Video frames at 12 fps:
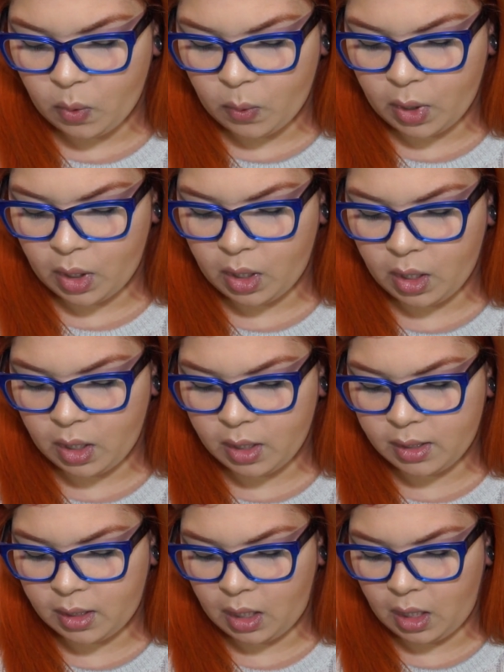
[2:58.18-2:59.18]
we're
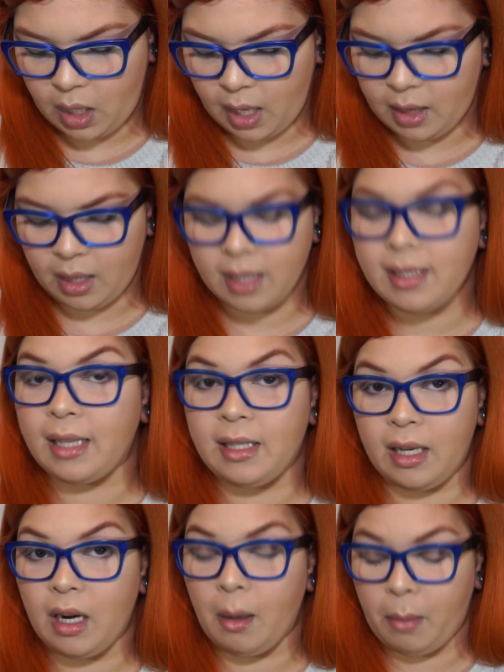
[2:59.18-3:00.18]
gonna see, and this I
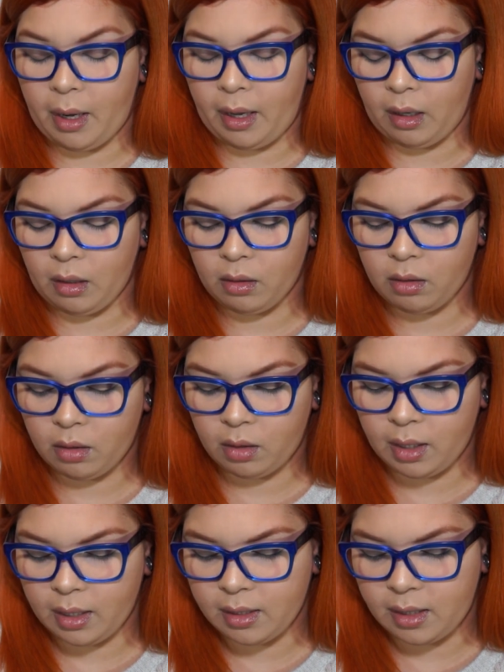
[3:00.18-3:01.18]
did not buy.
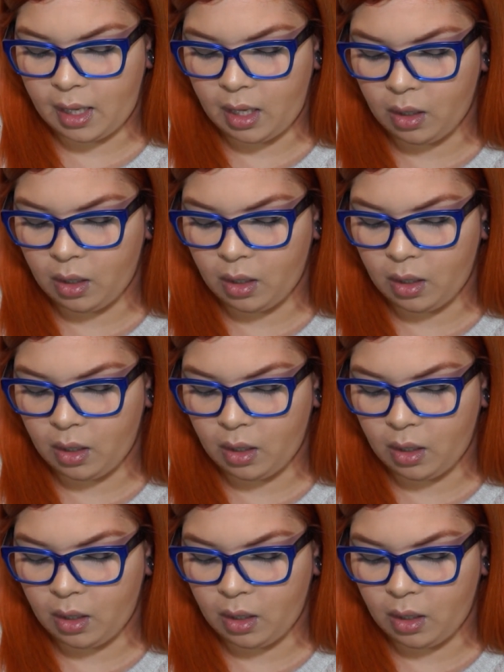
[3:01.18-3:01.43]
This they